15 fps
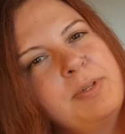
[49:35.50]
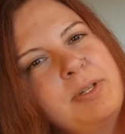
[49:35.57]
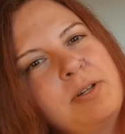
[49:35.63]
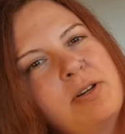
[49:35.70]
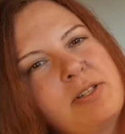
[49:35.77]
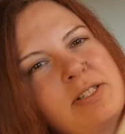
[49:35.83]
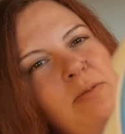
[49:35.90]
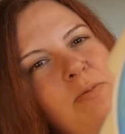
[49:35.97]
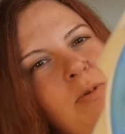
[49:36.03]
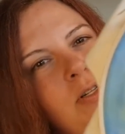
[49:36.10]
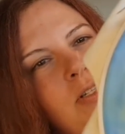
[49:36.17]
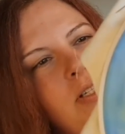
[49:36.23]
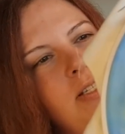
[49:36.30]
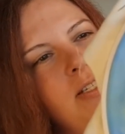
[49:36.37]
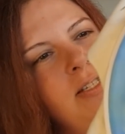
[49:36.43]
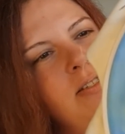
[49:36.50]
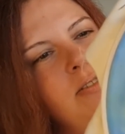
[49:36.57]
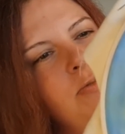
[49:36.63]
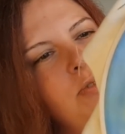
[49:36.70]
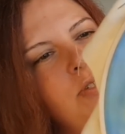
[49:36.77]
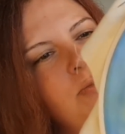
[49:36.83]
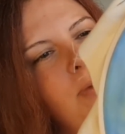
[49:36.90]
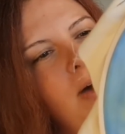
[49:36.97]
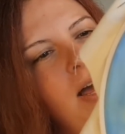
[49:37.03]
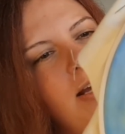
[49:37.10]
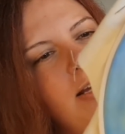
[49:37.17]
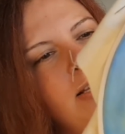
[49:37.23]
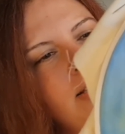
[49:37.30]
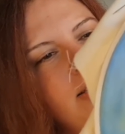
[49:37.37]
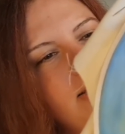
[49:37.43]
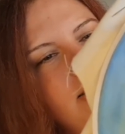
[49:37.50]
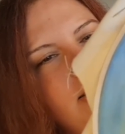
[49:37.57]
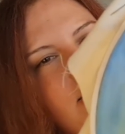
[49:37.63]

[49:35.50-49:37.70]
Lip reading: because I wanted it to sparkle